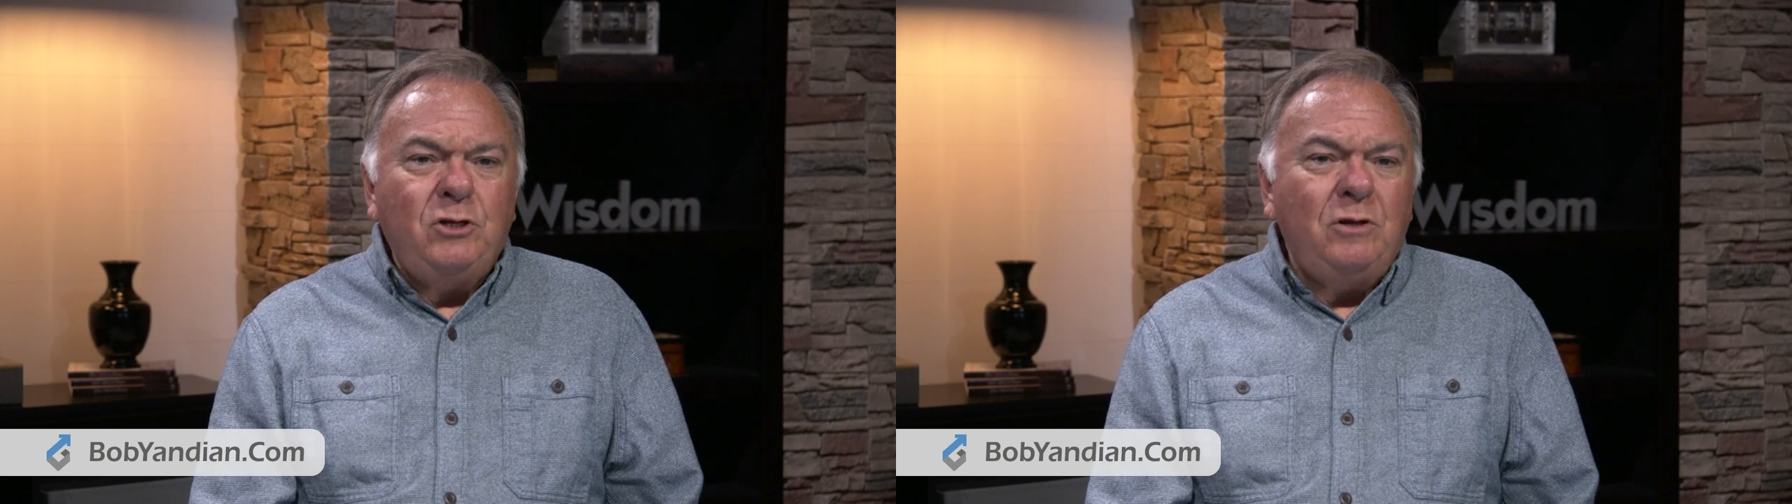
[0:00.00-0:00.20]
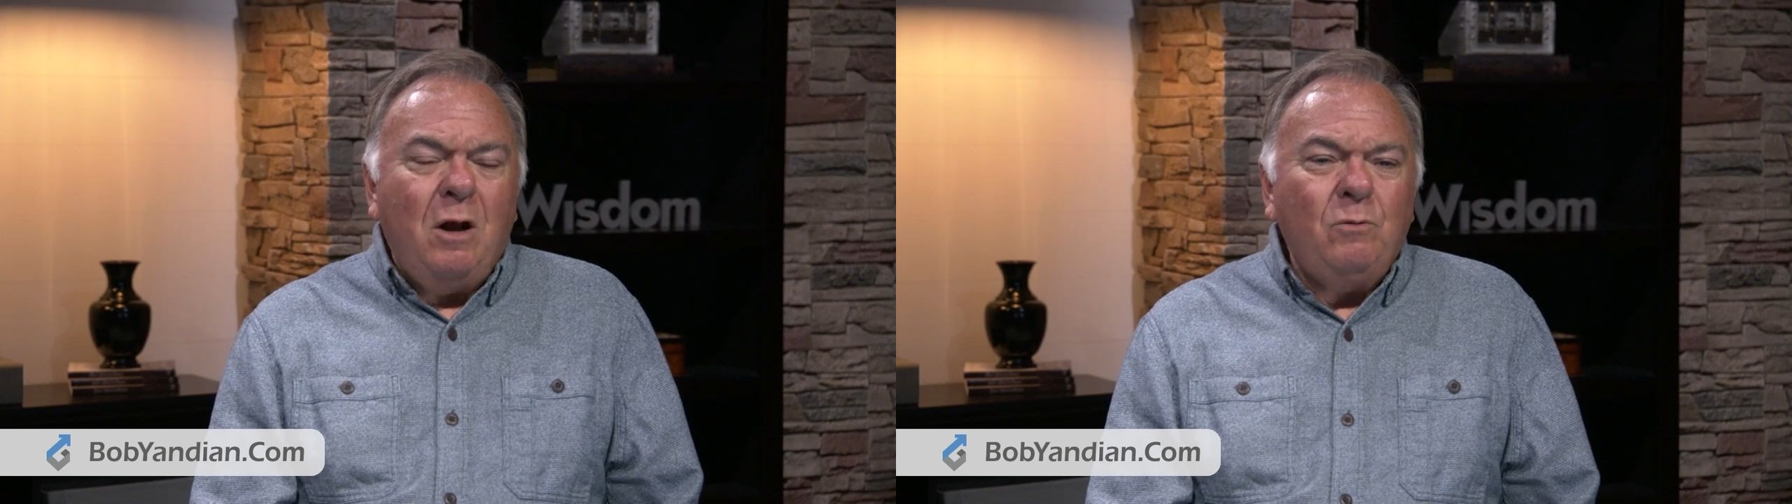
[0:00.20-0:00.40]

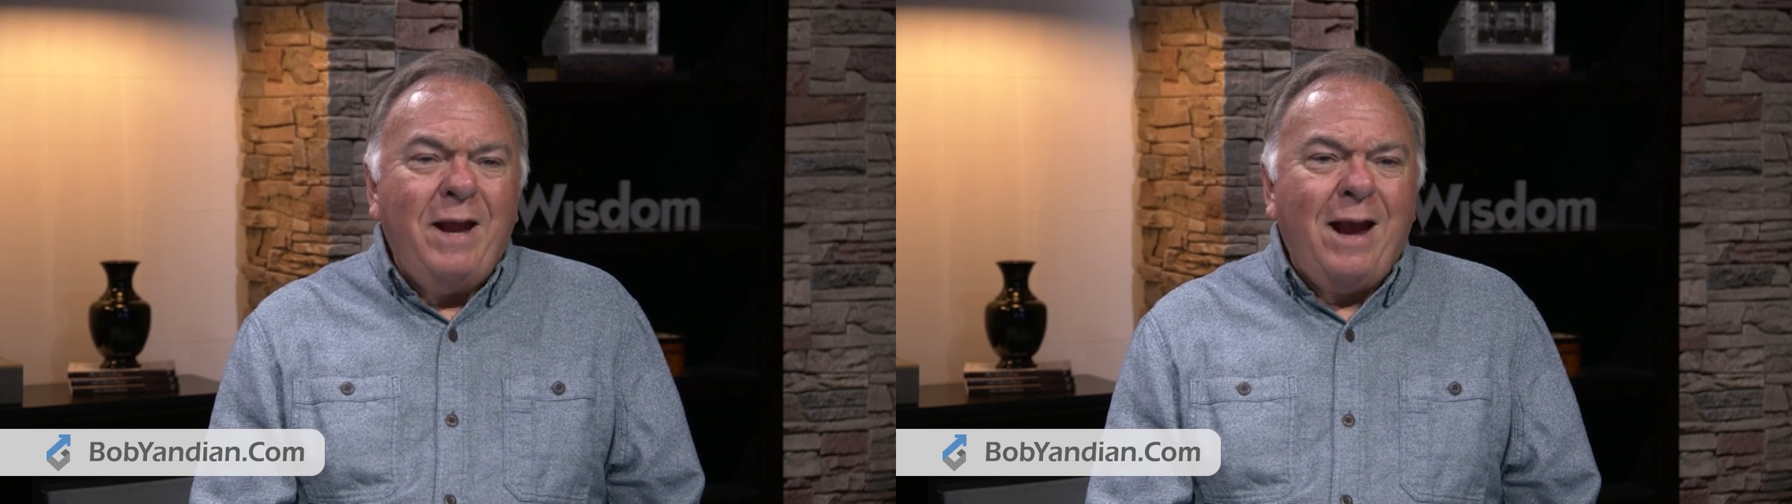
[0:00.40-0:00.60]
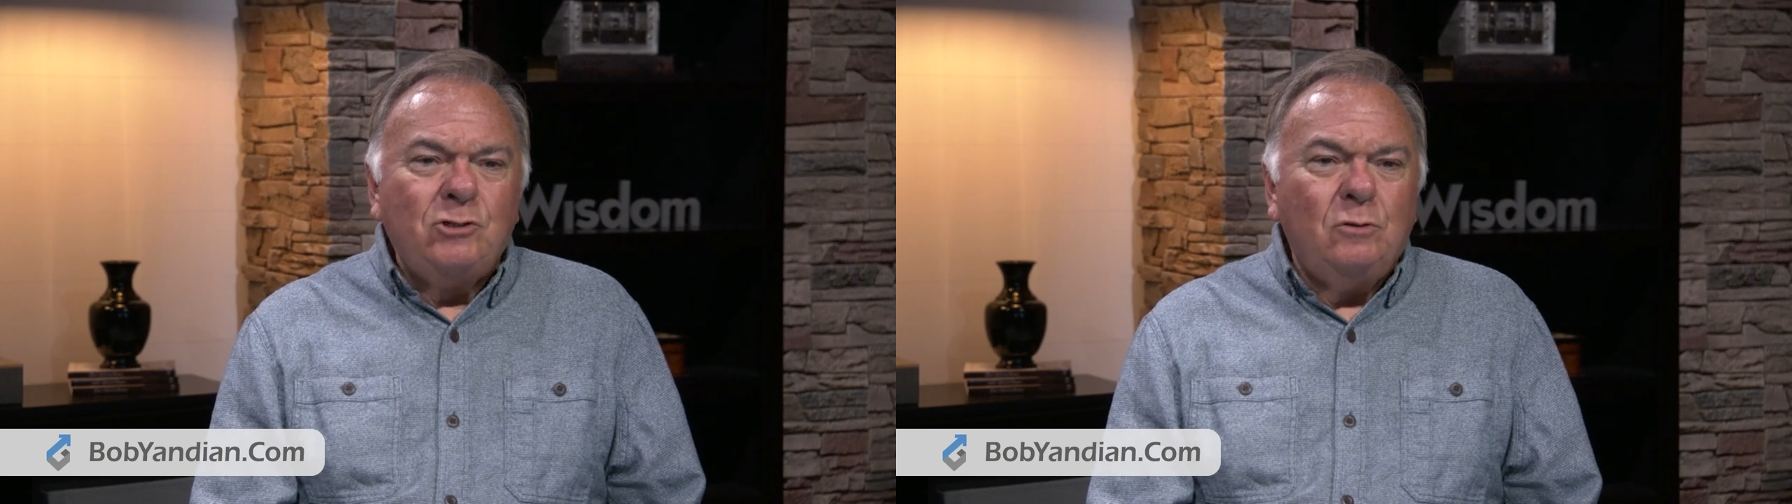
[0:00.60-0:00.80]

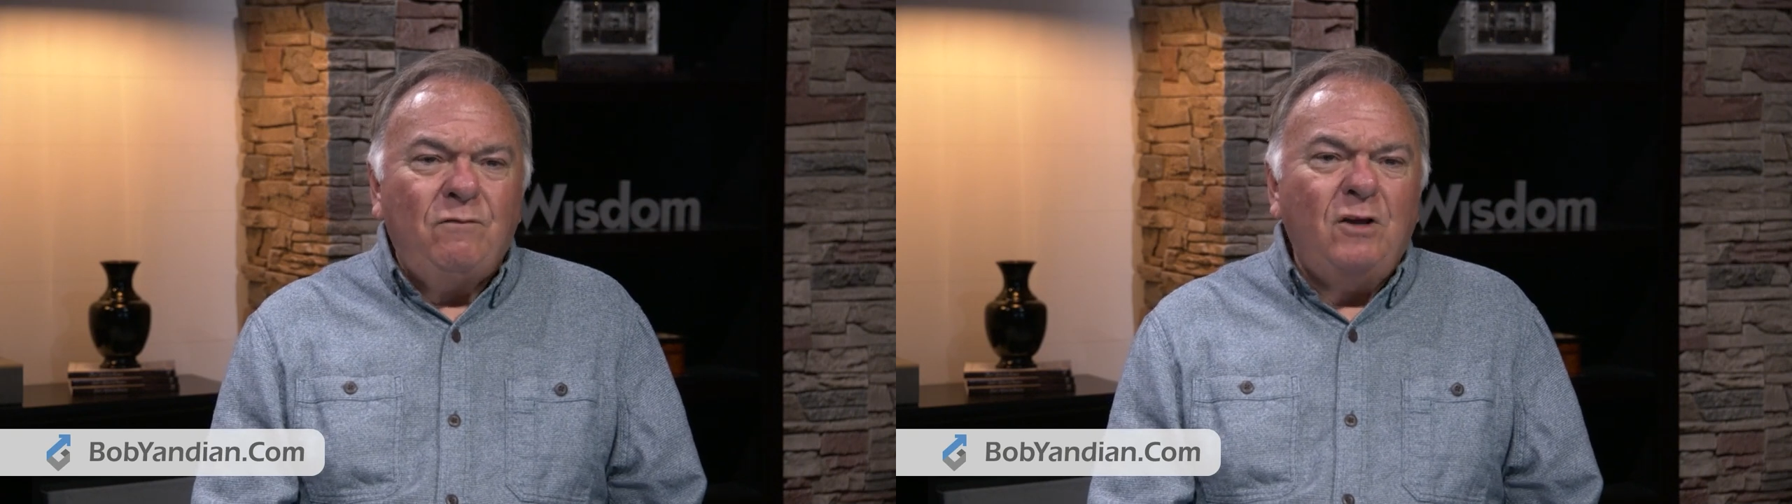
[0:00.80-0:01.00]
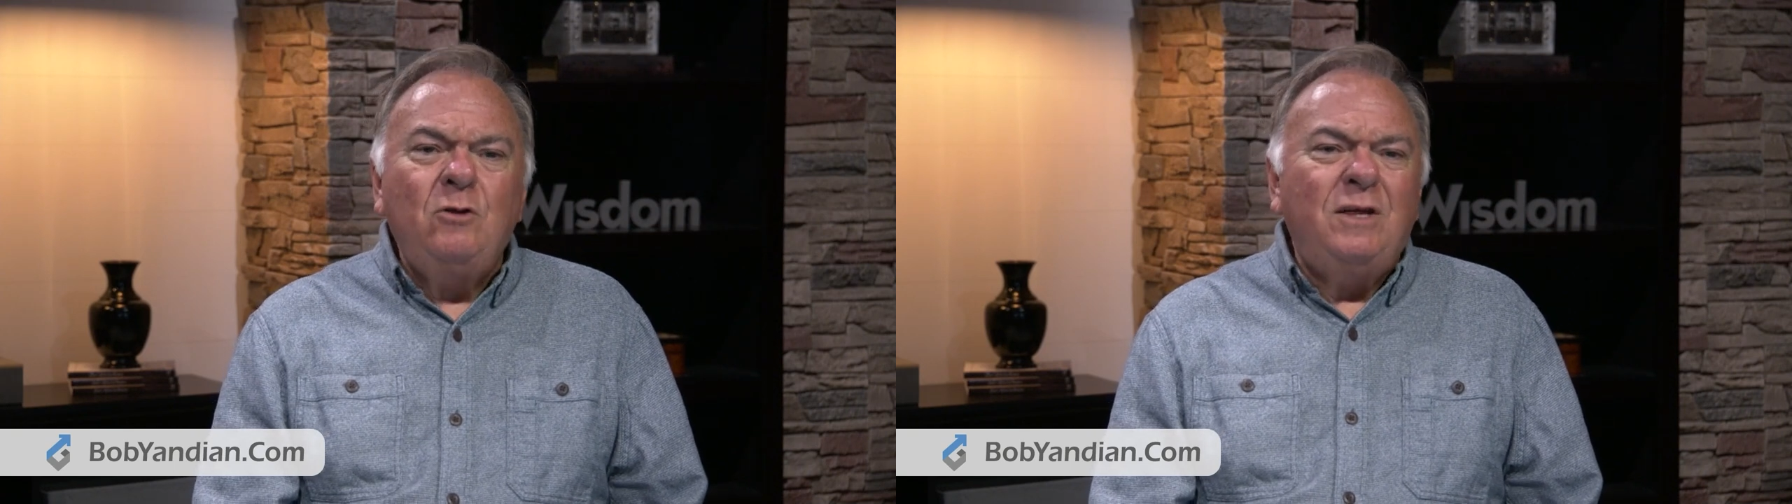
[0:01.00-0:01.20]
national
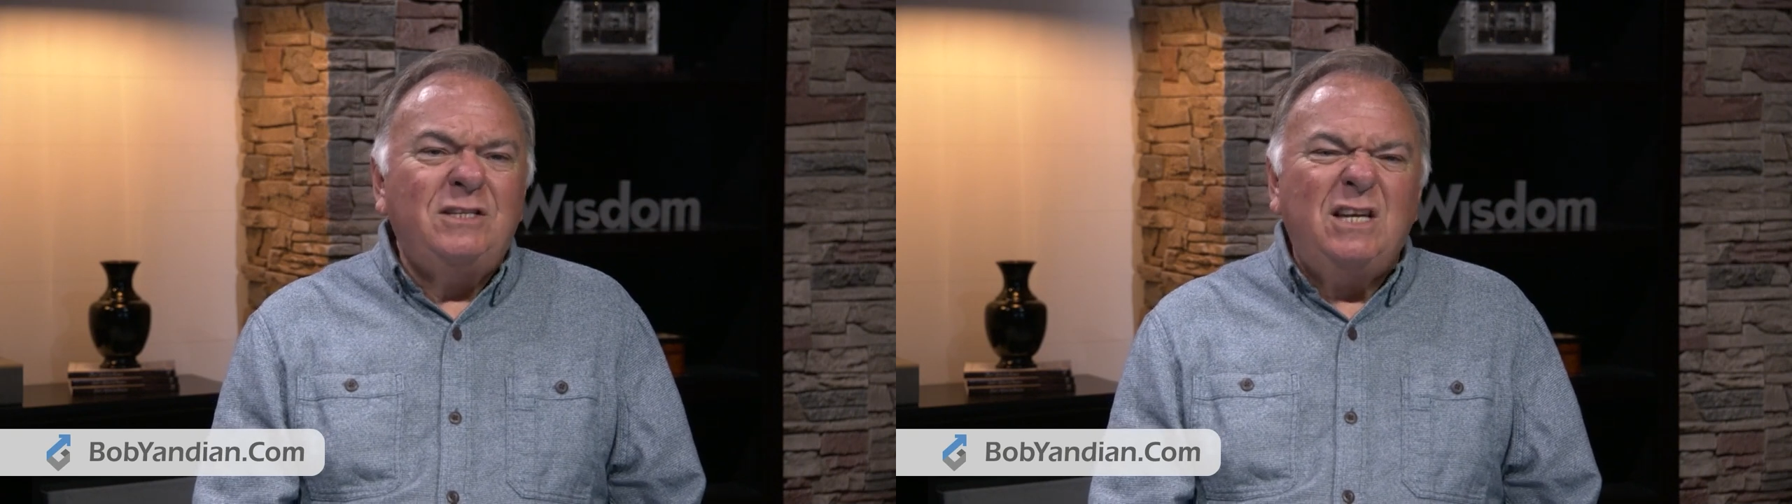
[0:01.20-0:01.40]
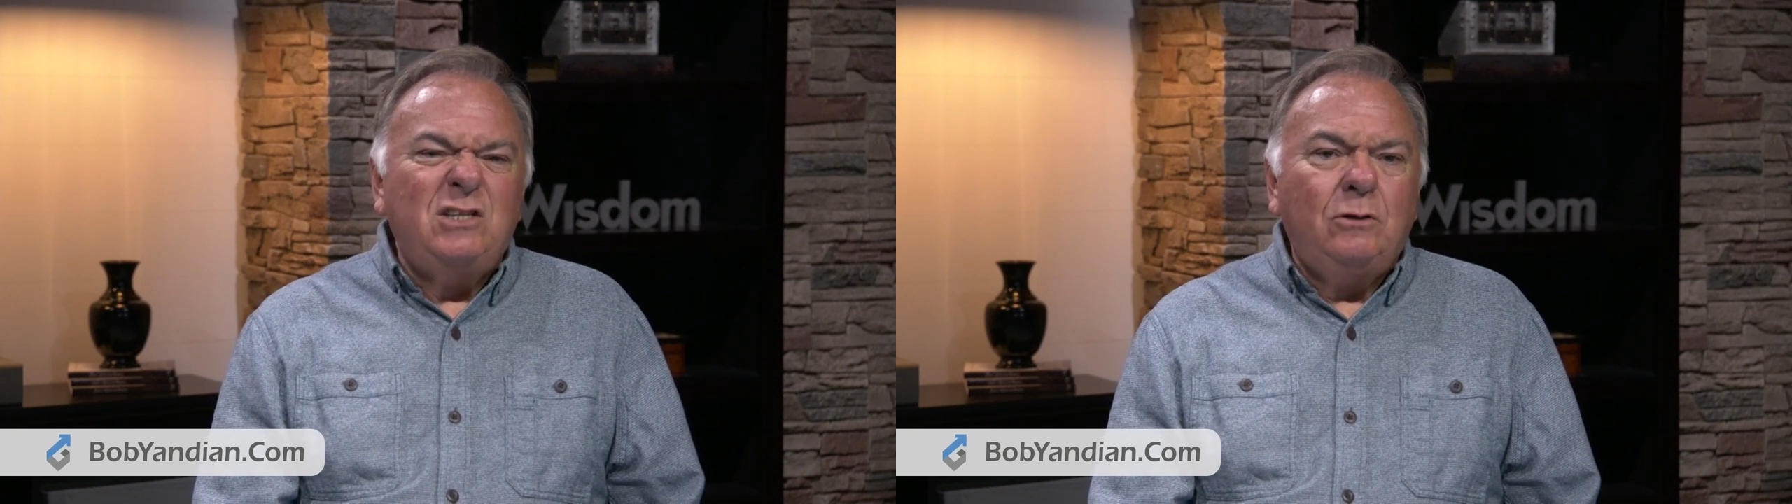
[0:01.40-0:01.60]
defense. Ooh,
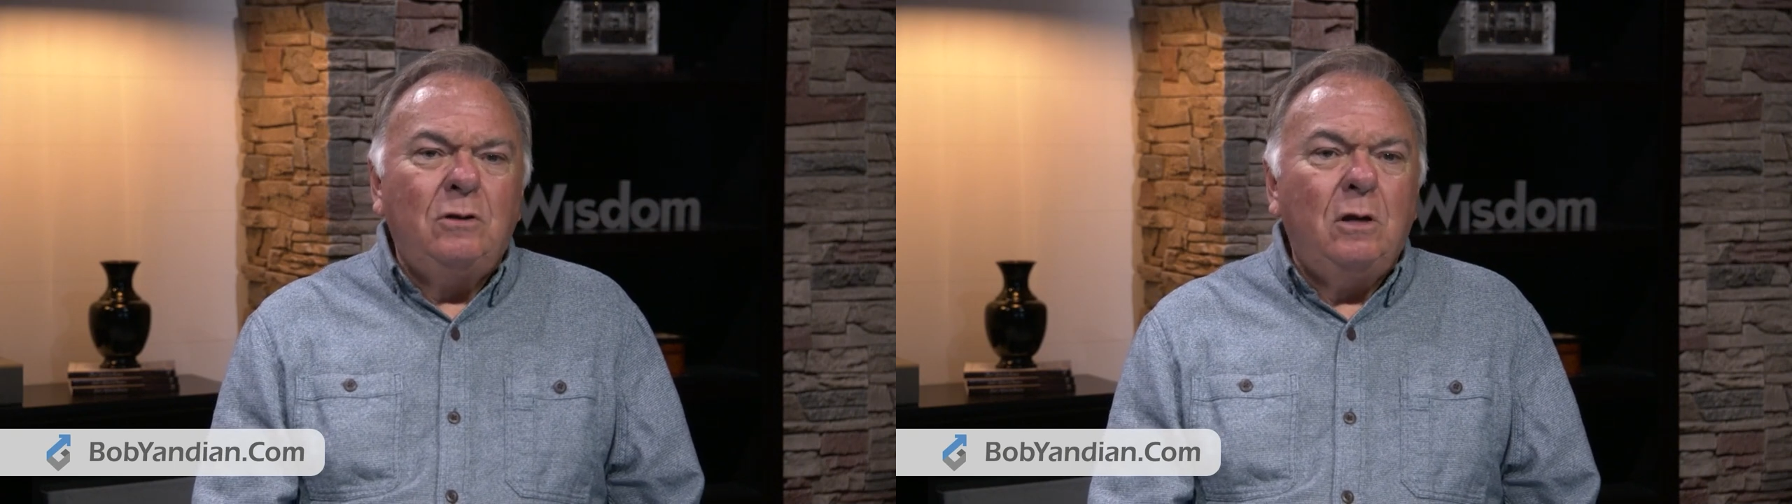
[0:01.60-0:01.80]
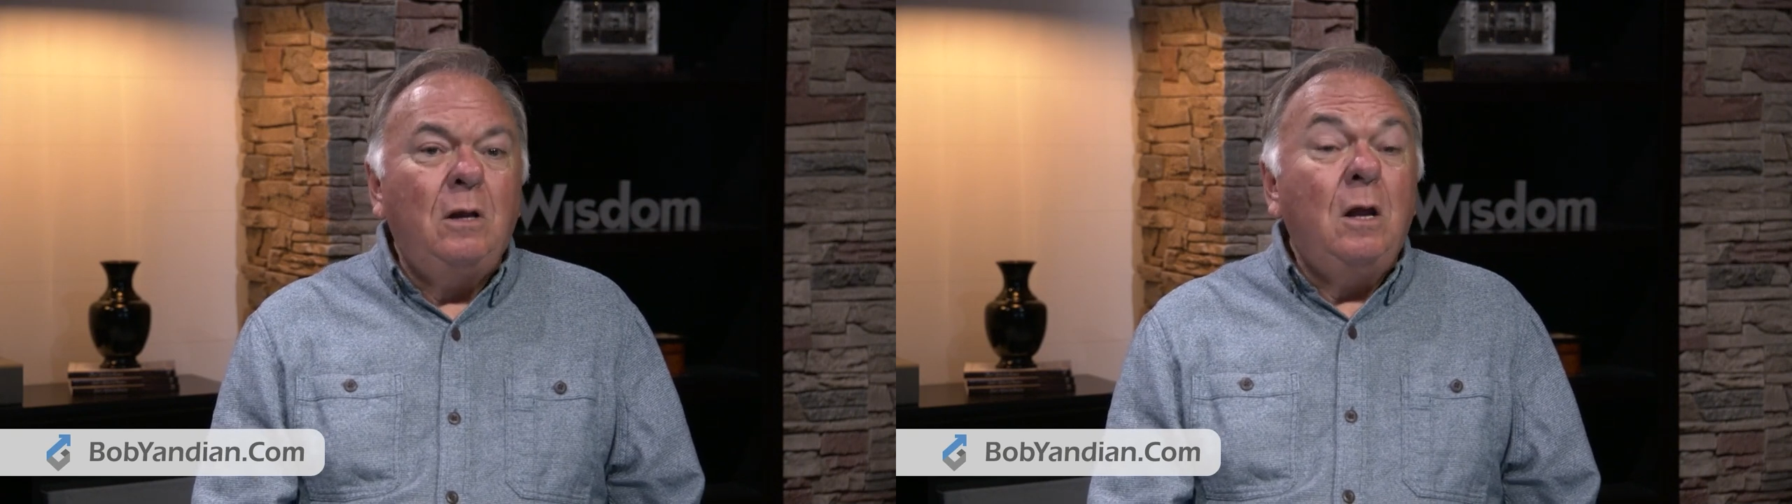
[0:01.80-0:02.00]
this isn't
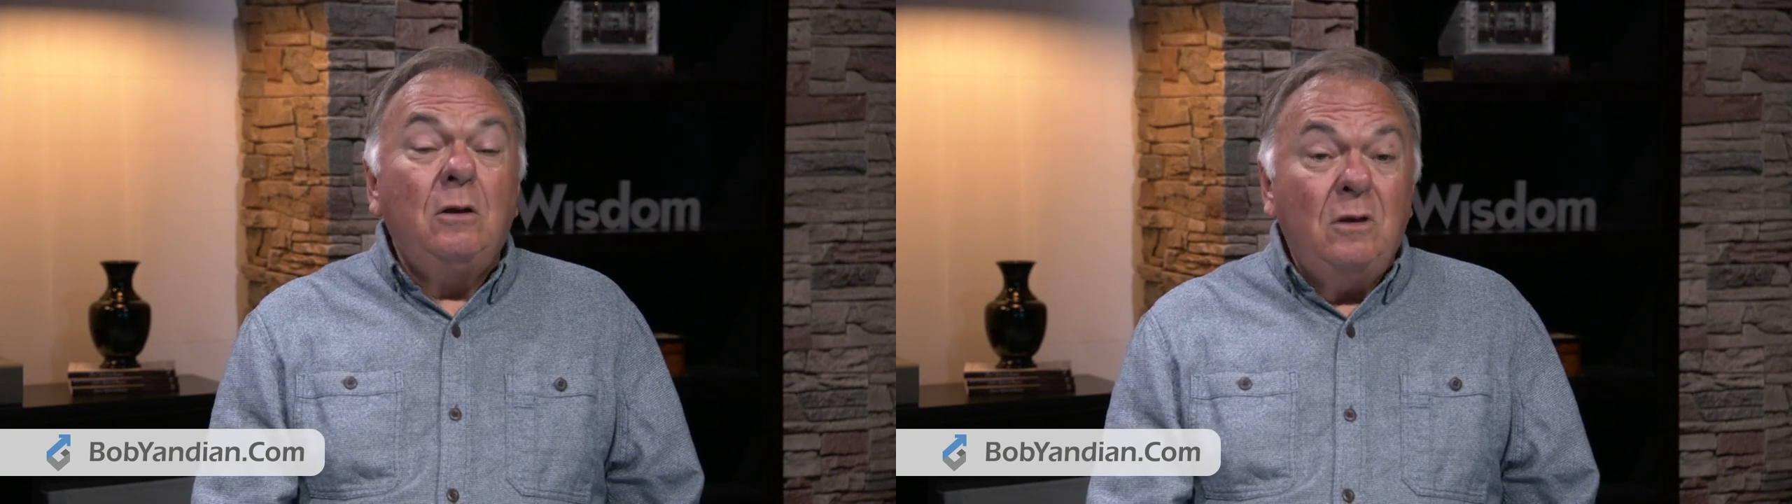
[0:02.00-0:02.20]
good.